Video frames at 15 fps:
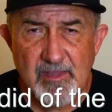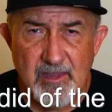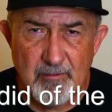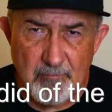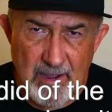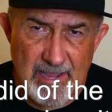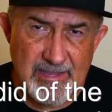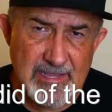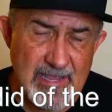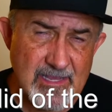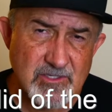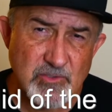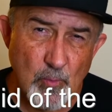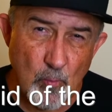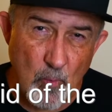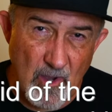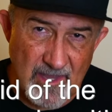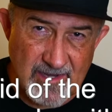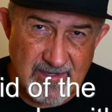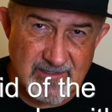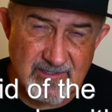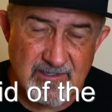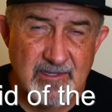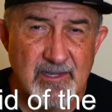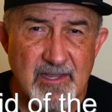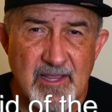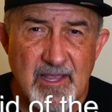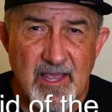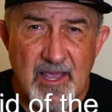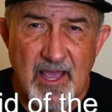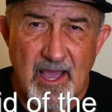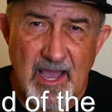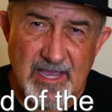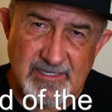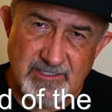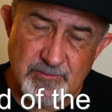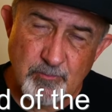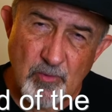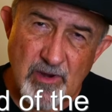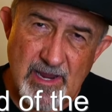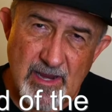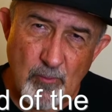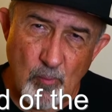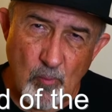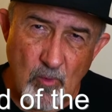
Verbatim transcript: In my case, white. I sprayed